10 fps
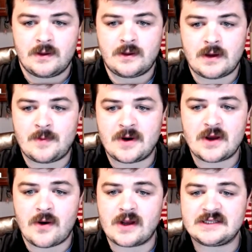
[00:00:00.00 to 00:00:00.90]
going to
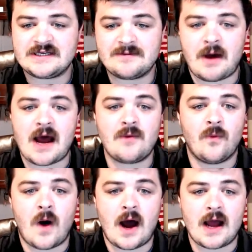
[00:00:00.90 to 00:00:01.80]
go into my
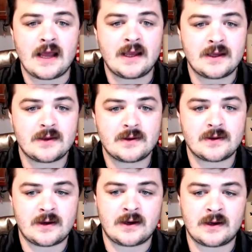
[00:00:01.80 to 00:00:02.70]
why
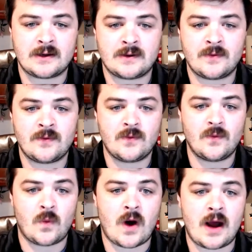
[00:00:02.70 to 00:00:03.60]

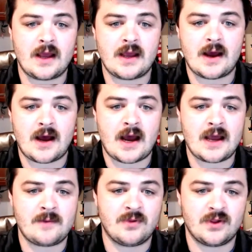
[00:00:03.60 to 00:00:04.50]

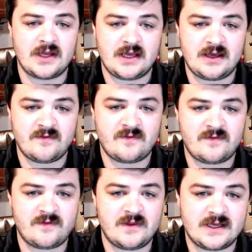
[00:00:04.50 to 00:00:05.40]
I believe
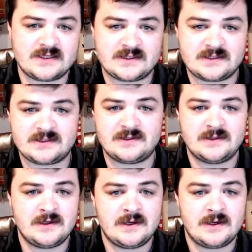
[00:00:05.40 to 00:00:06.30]
this
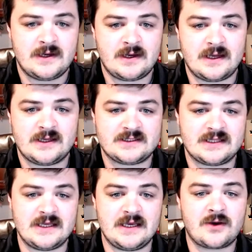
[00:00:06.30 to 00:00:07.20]
is
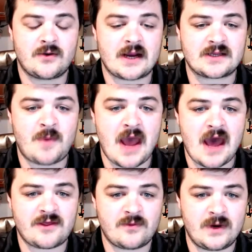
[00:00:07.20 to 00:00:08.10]
the correct
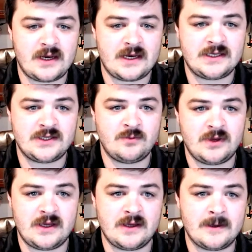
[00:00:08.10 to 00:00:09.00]
path we need to
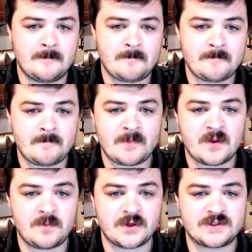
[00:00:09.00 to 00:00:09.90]
be
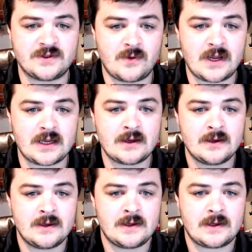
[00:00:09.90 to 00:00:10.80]
pursuing,
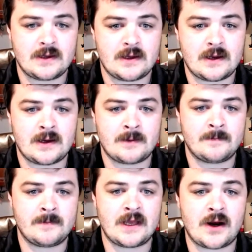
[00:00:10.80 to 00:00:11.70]

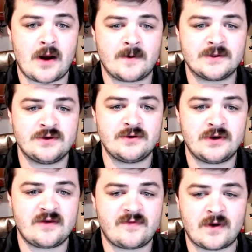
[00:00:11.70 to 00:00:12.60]
an
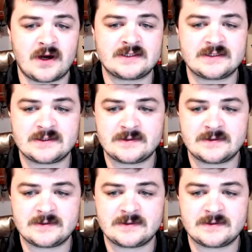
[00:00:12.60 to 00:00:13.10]
opportunity for us.